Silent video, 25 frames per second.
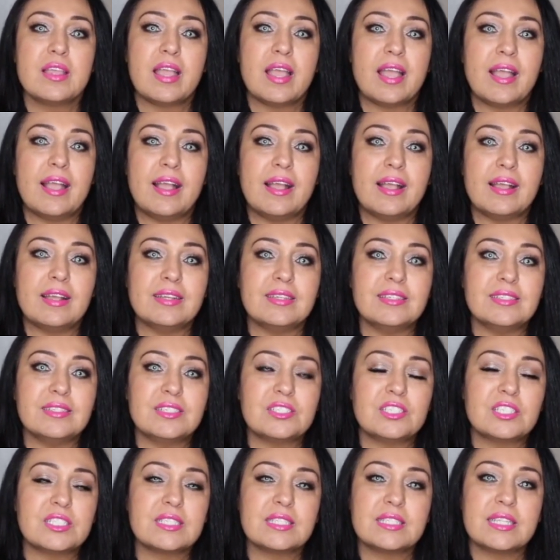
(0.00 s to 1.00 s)
and
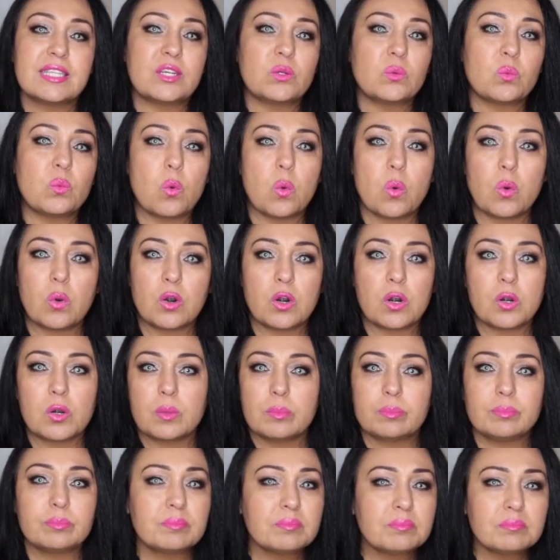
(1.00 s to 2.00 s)
just let it
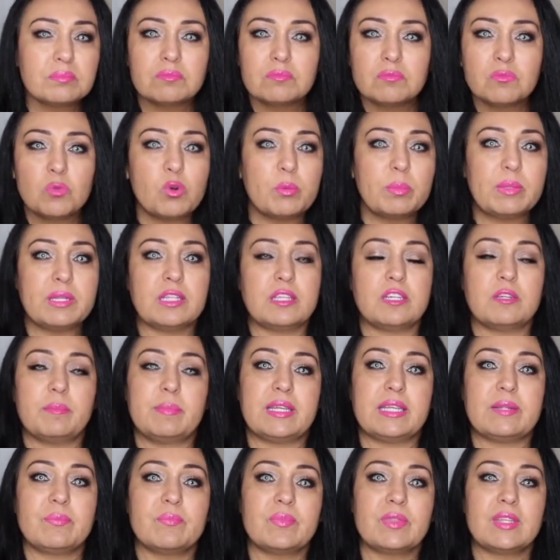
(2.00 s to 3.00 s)
warm, warm a little
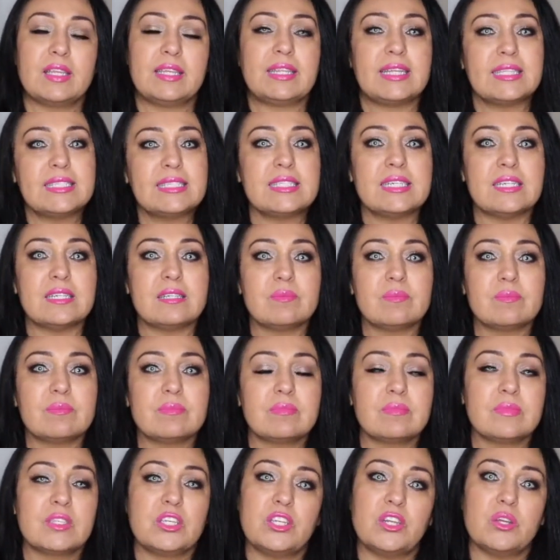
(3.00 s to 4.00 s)
bit, and that's it
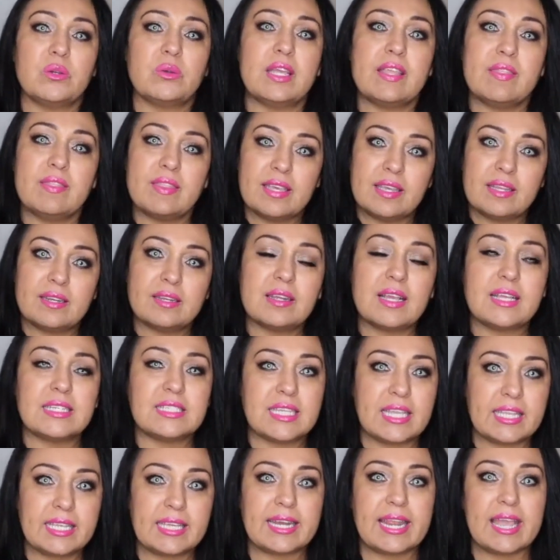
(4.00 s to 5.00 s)
you know, and then I
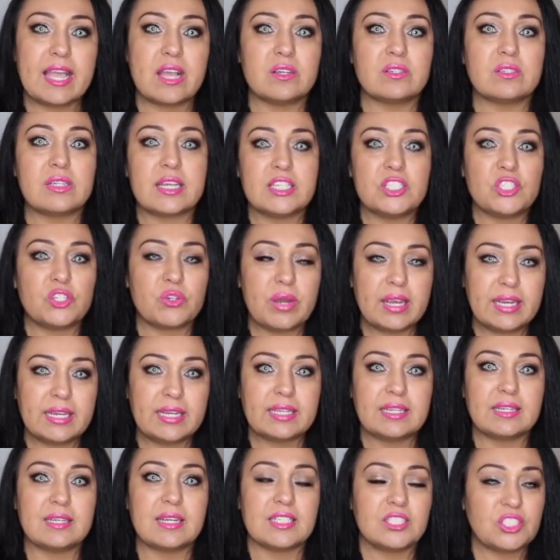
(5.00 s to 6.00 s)
take it out, I drain
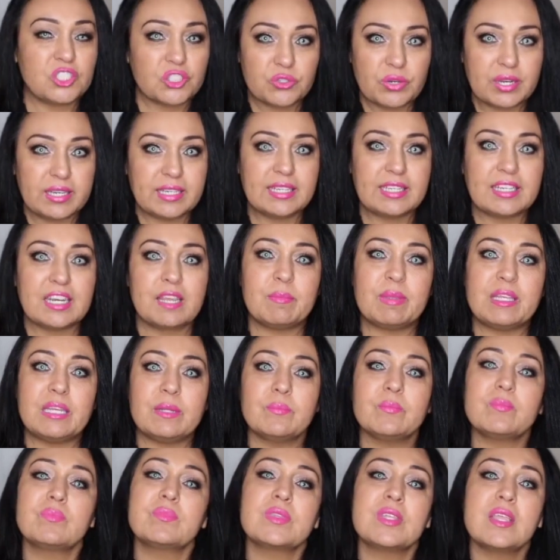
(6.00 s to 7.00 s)
it, I strain it, I
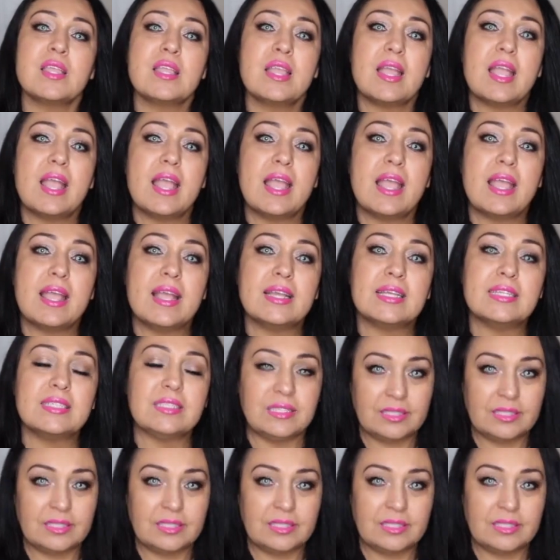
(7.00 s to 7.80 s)
mean, and